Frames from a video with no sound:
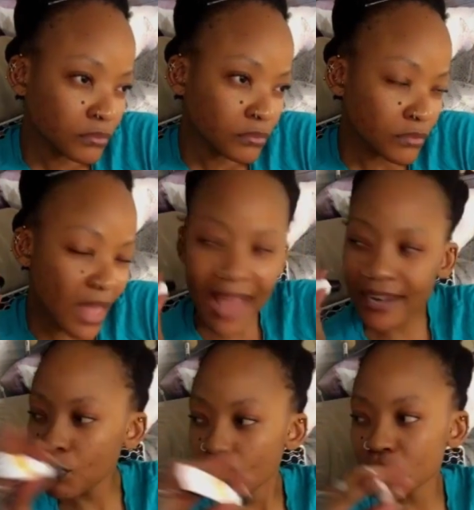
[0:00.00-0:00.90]
that
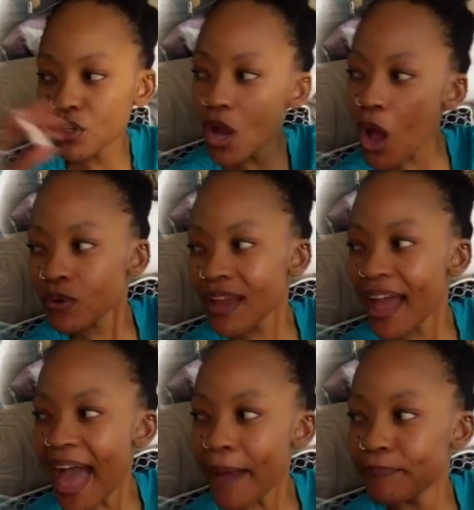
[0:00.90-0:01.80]
it was gonna
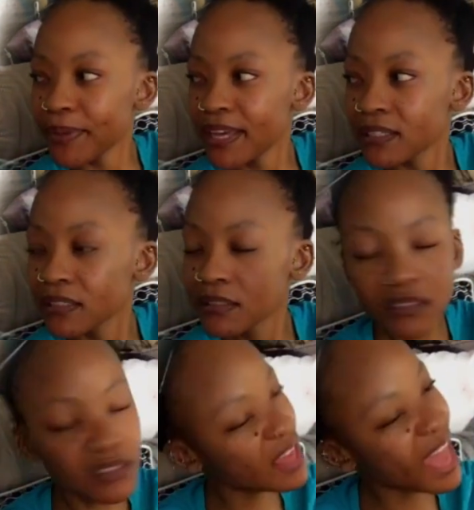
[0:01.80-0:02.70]
happen
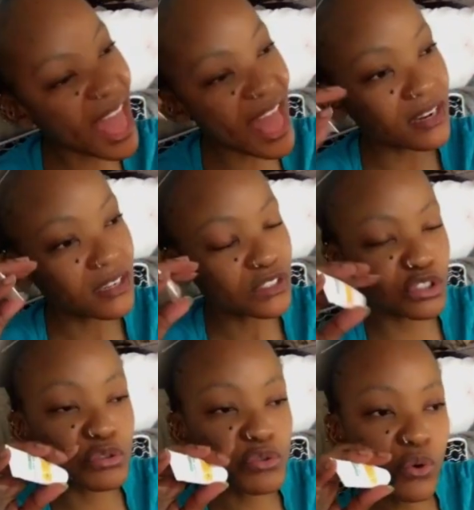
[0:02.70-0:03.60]
that
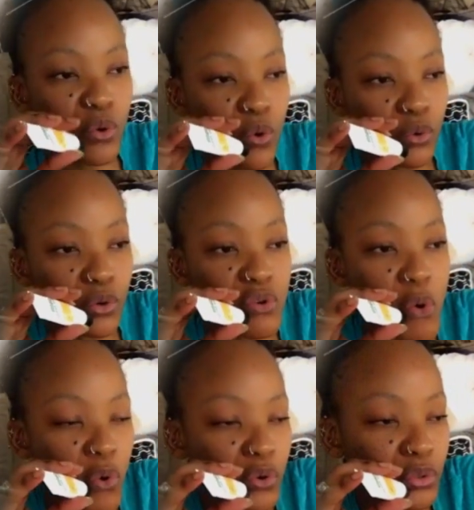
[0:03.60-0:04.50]

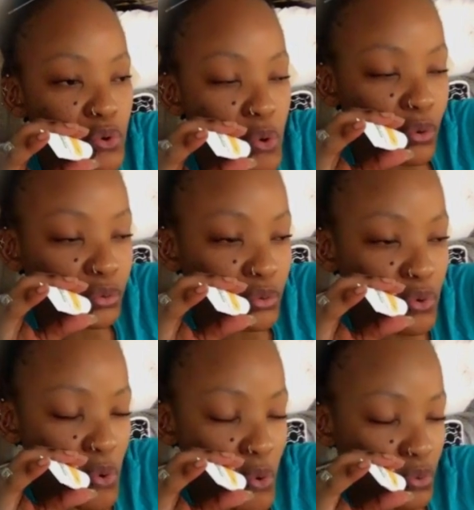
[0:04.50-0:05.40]

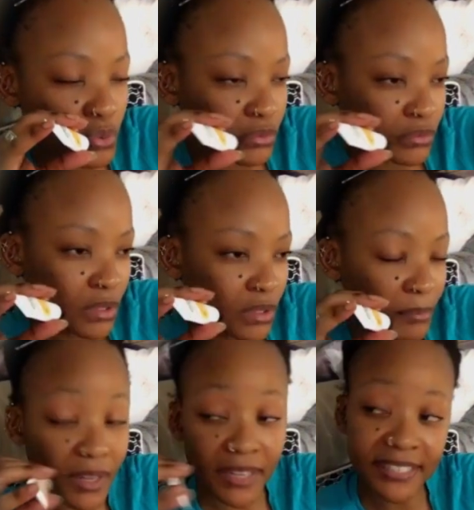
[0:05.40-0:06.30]
soon,
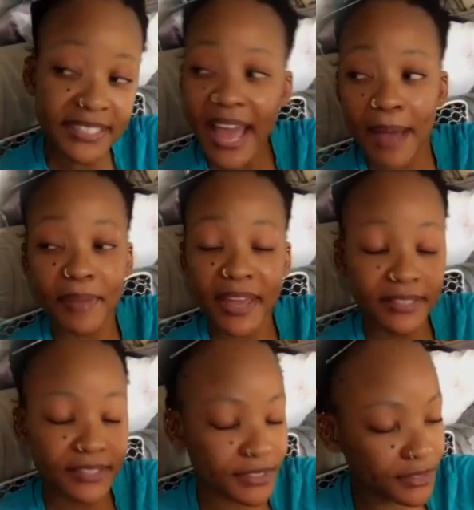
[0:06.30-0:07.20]
but it's
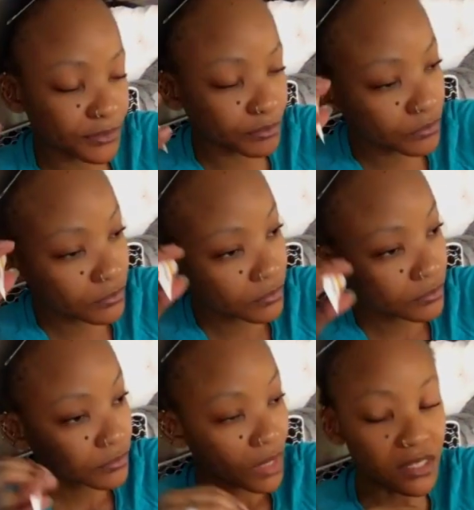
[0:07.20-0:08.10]
happened.
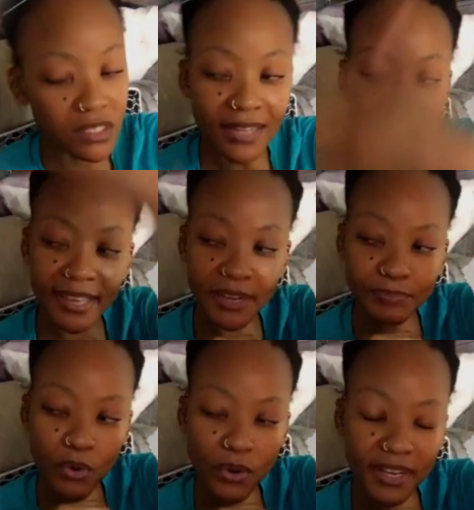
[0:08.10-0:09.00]
Just get
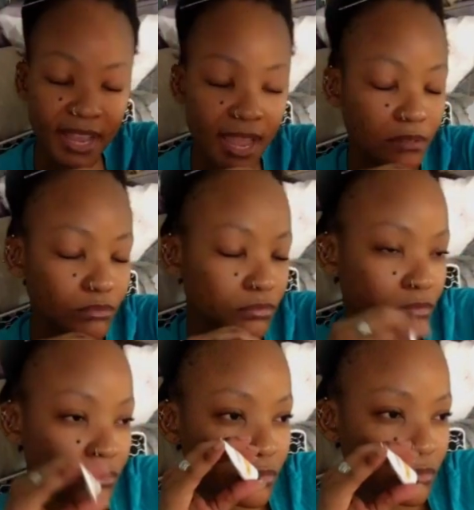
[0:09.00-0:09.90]
born again.
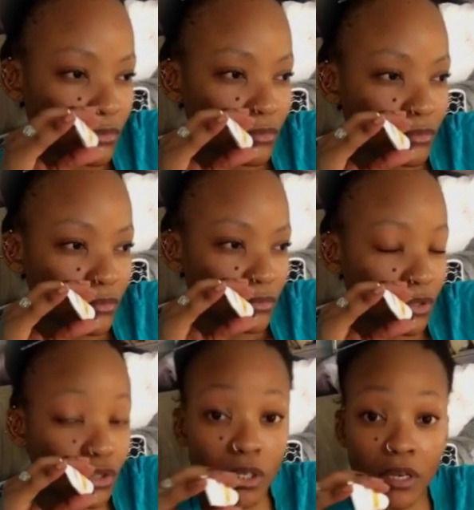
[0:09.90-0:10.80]

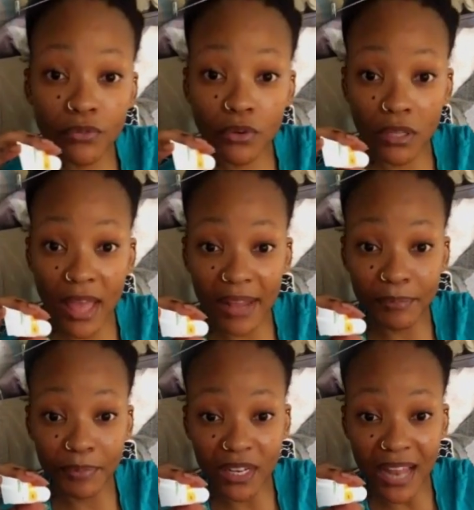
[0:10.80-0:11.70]
Steve will then
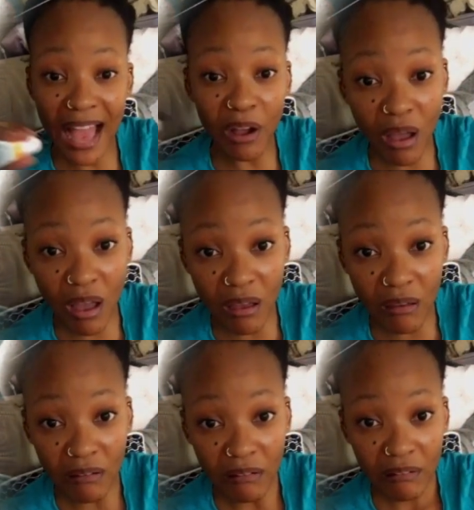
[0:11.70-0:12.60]
be like,
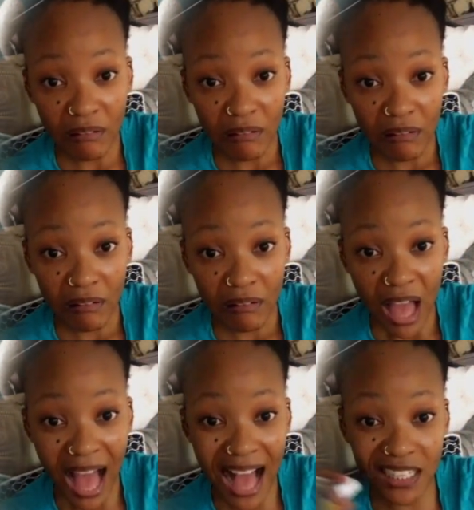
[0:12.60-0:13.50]
oh,
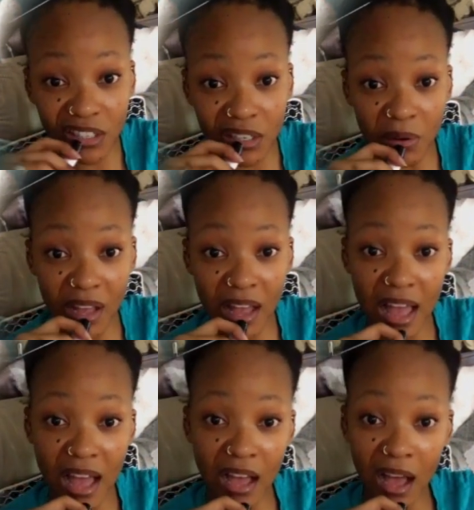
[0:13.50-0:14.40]
I see why
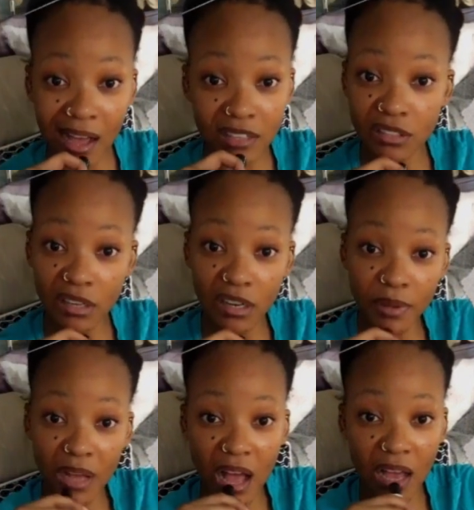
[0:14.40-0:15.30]
I stayed
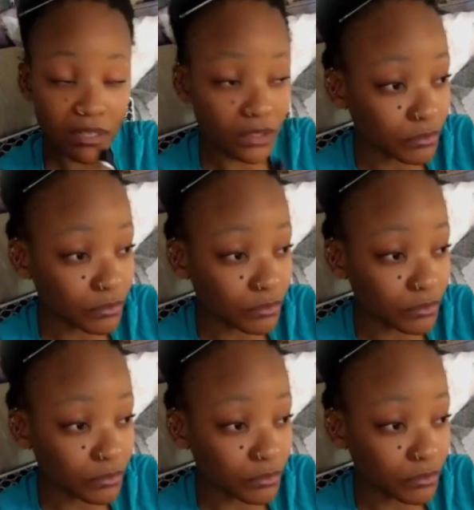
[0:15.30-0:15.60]
behind.